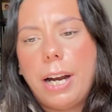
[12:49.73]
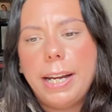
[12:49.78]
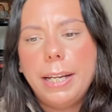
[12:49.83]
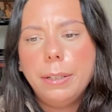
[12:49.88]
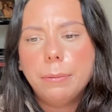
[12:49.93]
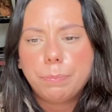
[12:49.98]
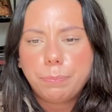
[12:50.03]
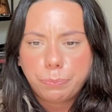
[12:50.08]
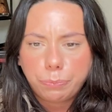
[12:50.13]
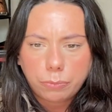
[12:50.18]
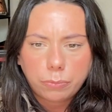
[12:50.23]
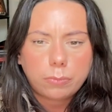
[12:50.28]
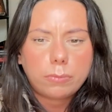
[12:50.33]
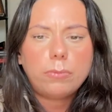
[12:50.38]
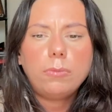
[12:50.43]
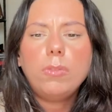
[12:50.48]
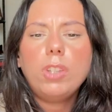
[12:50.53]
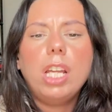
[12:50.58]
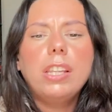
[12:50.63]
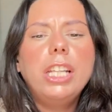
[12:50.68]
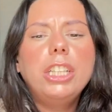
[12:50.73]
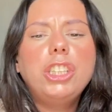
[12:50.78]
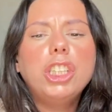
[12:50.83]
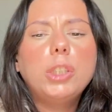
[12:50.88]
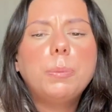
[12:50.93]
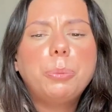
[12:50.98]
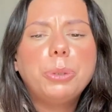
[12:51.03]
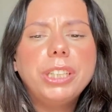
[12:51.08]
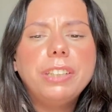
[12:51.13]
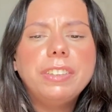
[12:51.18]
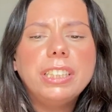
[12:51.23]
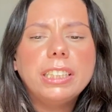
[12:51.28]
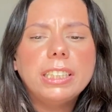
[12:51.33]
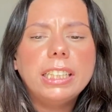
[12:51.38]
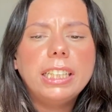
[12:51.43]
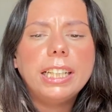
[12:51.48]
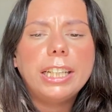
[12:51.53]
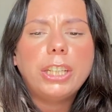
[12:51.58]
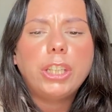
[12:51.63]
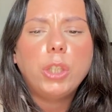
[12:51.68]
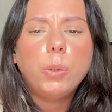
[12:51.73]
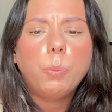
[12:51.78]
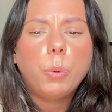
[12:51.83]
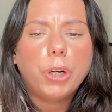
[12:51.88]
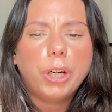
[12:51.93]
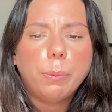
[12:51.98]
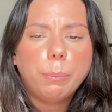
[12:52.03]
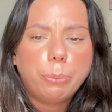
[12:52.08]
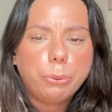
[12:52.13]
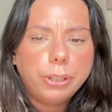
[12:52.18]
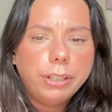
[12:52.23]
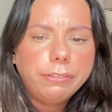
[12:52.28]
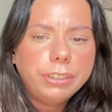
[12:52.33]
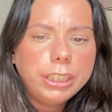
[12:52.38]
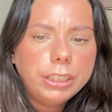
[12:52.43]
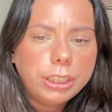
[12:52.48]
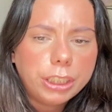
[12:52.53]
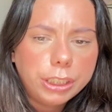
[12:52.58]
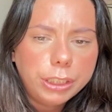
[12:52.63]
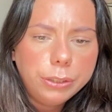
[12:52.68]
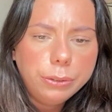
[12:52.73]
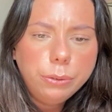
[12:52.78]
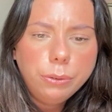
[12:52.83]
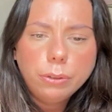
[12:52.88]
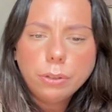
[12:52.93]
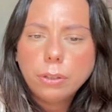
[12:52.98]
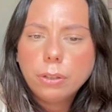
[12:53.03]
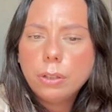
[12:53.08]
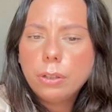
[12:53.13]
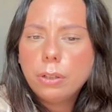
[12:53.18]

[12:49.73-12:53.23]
right? That just previously, like, you weren't privy to.